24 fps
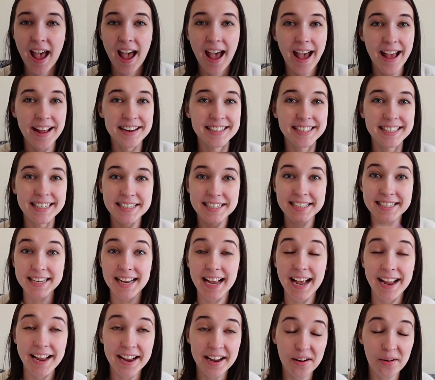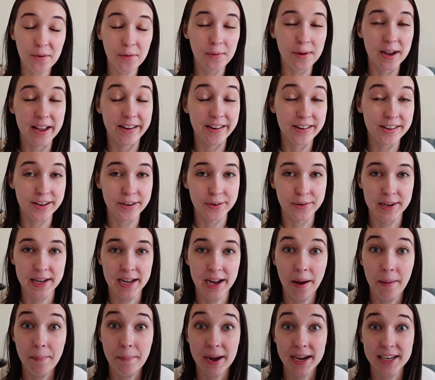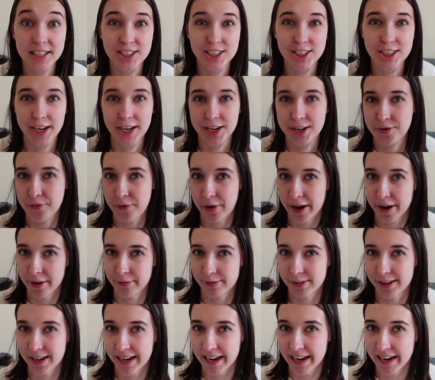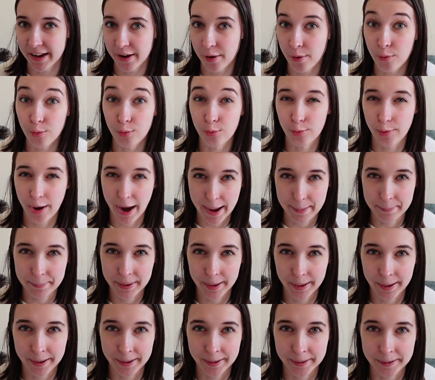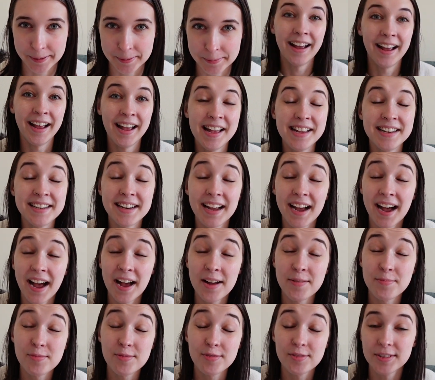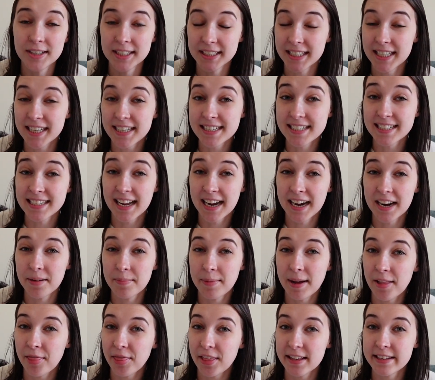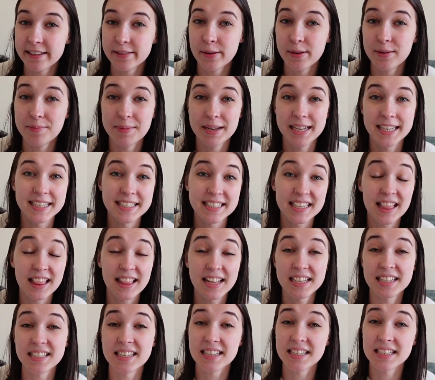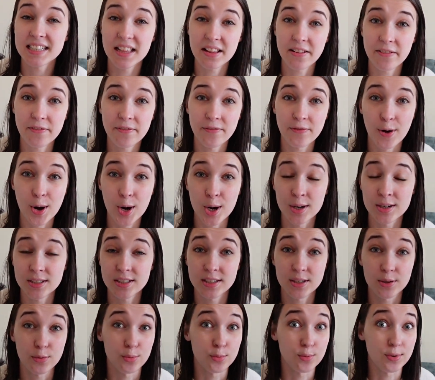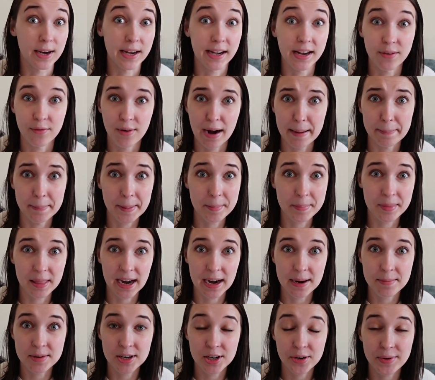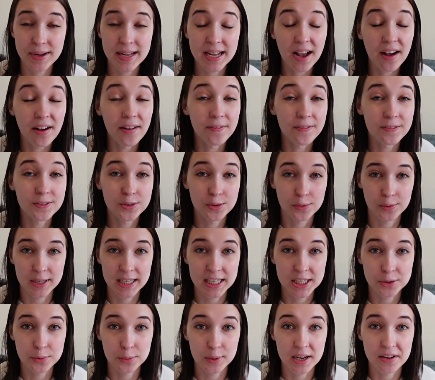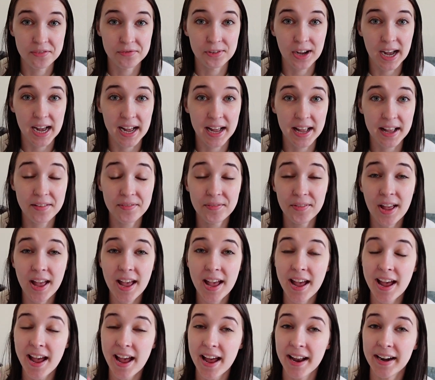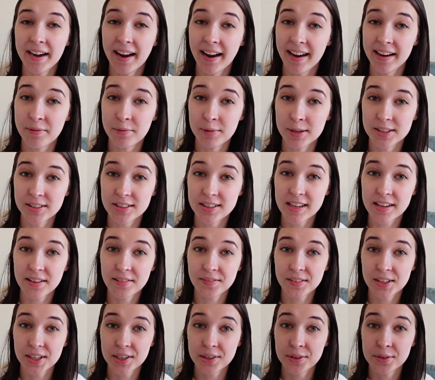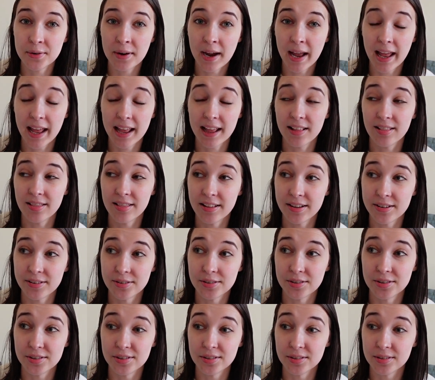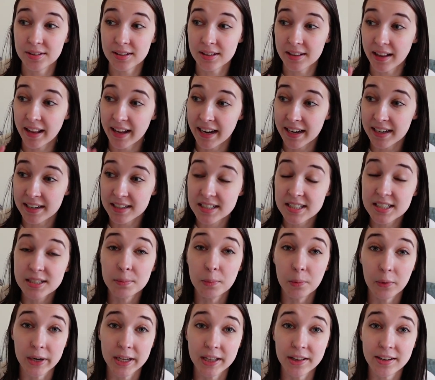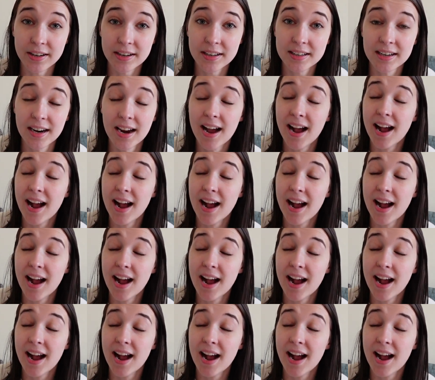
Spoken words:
and today we are doing my January reading wrap up. And I'm really excited about this one because this is the first reading wrap up that I'm doing of 2025, and I will give you a little like spoiler.